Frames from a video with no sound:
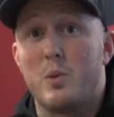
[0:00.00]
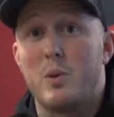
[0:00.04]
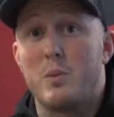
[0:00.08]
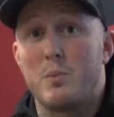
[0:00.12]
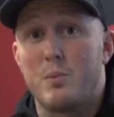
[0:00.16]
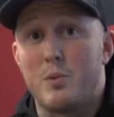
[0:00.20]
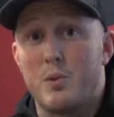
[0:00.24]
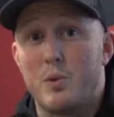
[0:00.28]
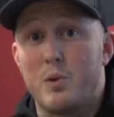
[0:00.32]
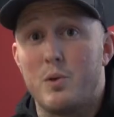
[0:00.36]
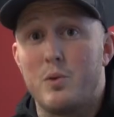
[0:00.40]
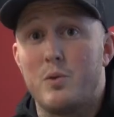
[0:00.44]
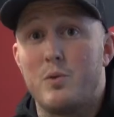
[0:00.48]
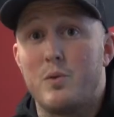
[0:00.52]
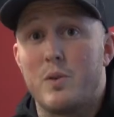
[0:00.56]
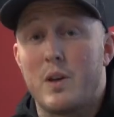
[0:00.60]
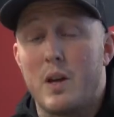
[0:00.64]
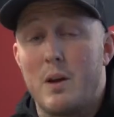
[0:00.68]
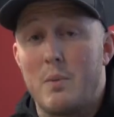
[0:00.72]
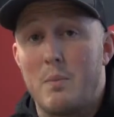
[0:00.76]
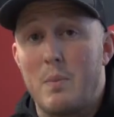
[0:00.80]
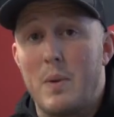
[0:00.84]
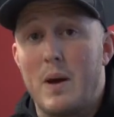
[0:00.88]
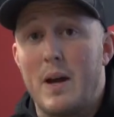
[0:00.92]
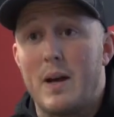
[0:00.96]
improve,
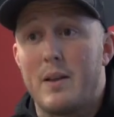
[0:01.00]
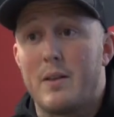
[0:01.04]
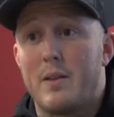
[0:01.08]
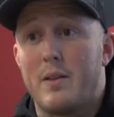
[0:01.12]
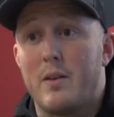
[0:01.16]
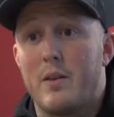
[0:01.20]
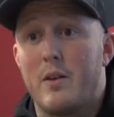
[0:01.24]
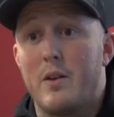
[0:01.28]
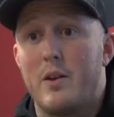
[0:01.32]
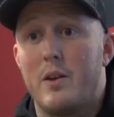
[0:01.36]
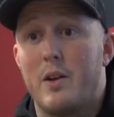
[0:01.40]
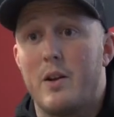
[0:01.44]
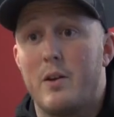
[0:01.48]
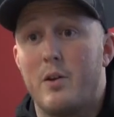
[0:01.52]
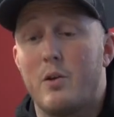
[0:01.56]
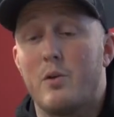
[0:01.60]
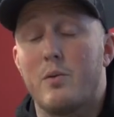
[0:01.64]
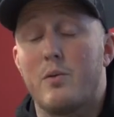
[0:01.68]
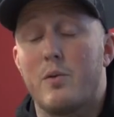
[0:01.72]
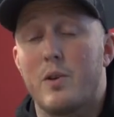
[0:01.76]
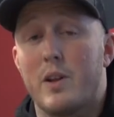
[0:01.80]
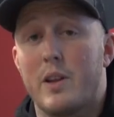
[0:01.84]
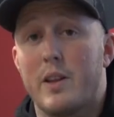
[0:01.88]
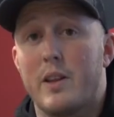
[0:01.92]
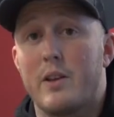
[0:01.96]
get better, and
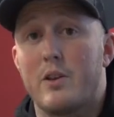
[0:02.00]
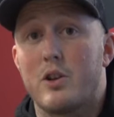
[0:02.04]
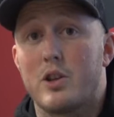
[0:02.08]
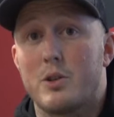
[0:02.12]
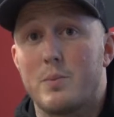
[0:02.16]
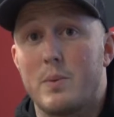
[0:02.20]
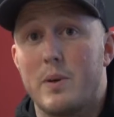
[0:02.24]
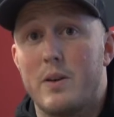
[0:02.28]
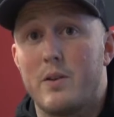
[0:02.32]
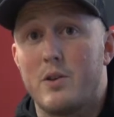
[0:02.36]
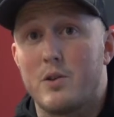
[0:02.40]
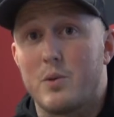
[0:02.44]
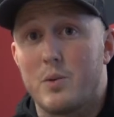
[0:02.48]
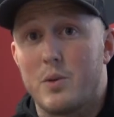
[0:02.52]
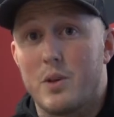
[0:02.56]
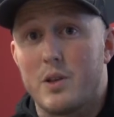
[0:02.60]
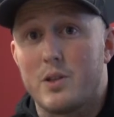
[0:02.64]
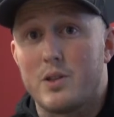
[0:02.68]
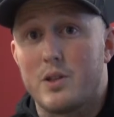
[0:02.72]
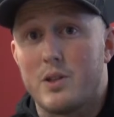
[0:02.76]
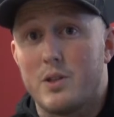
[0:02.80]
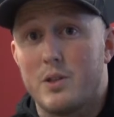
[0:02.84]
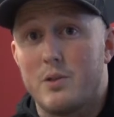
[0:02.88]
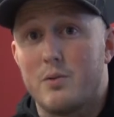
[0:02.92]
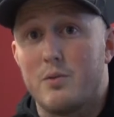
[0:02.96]
hopefully their experience with
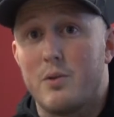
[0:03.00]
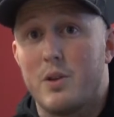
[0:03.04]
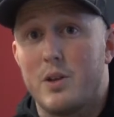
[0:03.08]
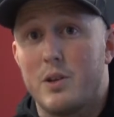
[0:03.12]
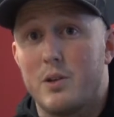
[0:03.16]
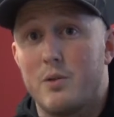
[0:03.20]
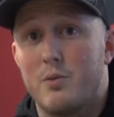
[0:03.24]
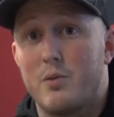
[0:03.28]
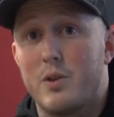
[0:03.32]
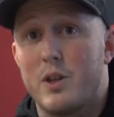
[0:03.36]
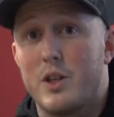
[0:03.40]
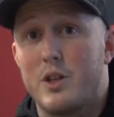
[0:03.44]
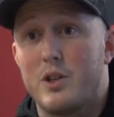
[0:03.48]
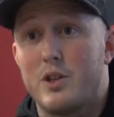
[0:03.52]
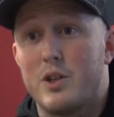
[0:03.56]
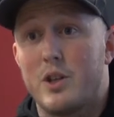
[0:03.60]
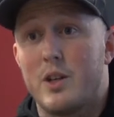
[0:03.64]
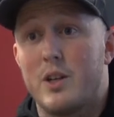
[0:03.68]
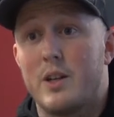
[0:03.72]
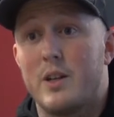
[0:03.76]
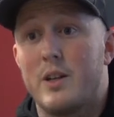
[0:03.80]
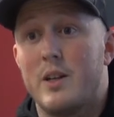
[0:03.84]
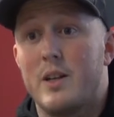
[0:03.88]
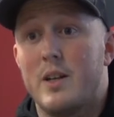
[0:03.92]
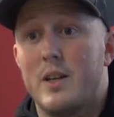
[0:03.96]
us in the
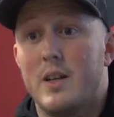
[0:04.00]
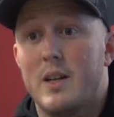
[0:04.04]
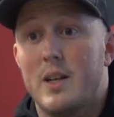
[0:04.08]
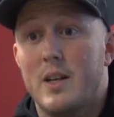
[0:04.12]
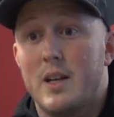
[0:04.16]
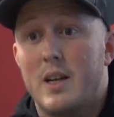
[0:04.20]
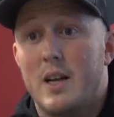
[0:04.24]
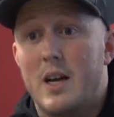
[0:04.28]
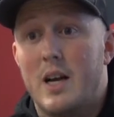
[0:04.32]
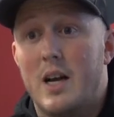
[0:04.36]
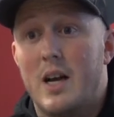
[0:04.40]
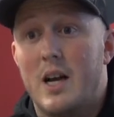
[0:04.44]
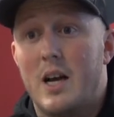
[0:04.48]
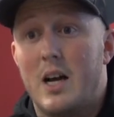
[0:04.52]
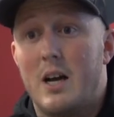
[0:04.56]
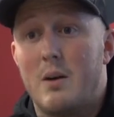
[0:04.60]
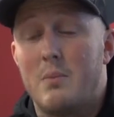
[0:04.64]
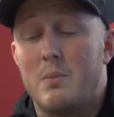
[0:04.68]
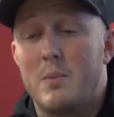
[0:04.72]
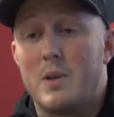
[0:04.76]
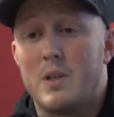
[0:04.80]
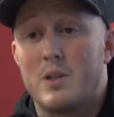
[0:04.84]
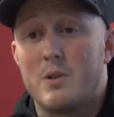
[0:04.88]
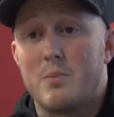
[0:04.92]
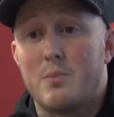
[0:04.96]
region
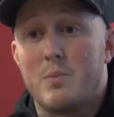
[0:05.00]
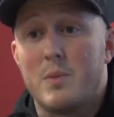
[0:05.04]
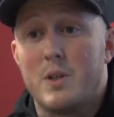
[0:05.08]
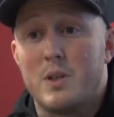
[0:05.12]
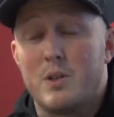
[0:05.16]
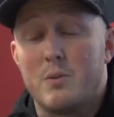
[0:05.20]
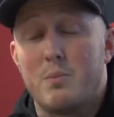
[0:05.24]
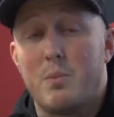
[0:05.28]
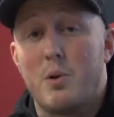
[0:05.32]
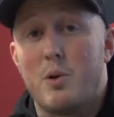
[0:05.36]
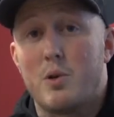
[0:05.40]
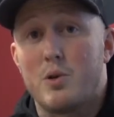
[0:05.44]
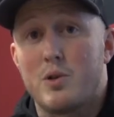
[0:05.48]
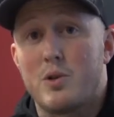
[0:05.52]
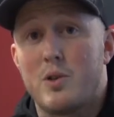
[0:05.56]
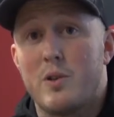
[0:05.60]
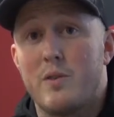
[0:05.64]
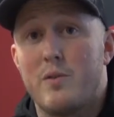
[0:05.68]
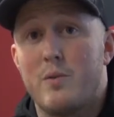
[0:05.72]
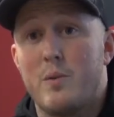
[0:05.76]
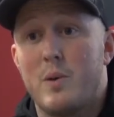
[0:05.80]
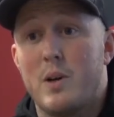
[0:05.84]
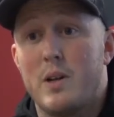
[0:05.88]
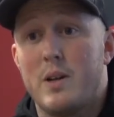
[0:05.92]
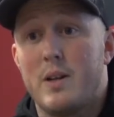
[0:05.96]
is a
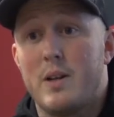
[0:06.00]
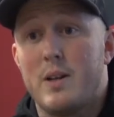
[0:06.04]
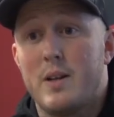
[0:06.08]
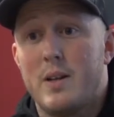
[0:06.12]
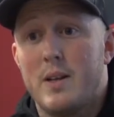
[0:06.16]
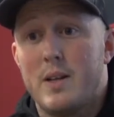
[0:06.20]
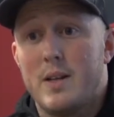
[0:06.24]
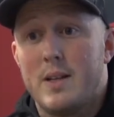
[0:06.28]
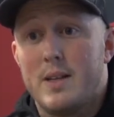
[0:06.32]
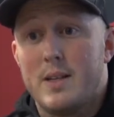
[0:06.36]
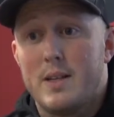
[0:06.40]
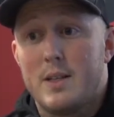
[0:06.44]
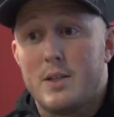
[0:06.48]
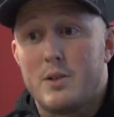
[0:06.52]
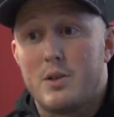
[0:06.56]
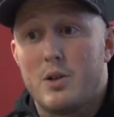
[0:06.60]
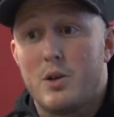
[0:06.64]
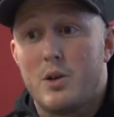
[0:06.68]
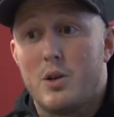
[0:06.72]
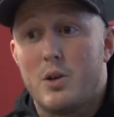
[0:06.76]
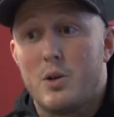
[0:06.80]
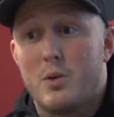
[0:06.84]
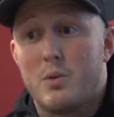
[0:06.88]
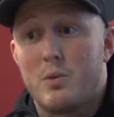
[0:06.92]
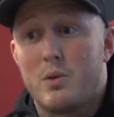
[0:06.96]
positive one.
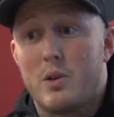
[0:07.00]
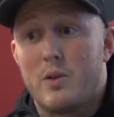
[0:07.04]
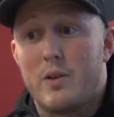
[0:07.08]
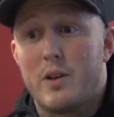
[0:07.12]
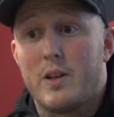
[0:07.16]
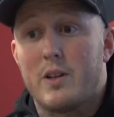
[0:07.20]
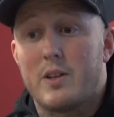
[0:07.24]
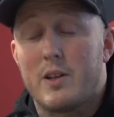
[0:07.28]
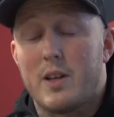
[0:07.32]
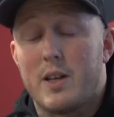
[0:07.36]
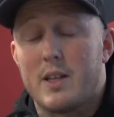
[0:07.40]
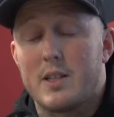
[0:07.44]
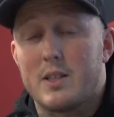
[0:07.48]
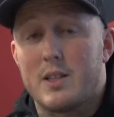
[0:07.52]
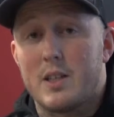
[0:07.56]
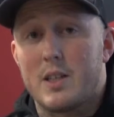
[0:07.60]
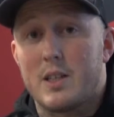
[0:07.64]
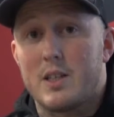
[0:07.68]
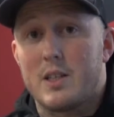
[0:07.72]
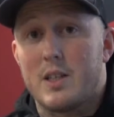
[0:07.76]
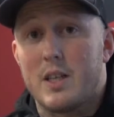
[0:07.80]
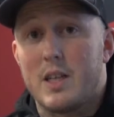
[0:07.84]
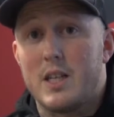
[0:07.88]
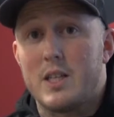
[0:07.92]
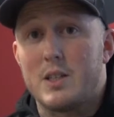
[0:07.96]
So they're into that
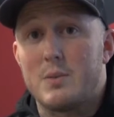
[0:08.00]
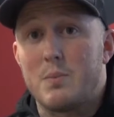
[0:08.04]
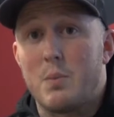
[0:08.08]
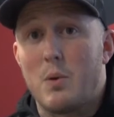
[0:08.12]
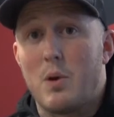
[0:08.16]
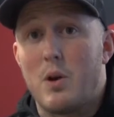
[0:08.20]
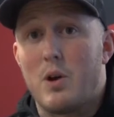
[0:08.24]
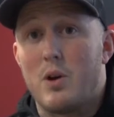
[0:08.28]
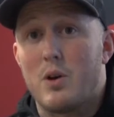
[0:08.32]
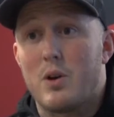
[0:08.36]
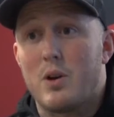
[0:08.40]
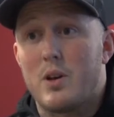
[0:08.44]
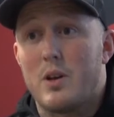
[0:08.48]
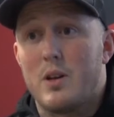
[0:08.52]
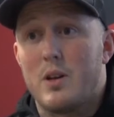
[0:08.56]
16s block,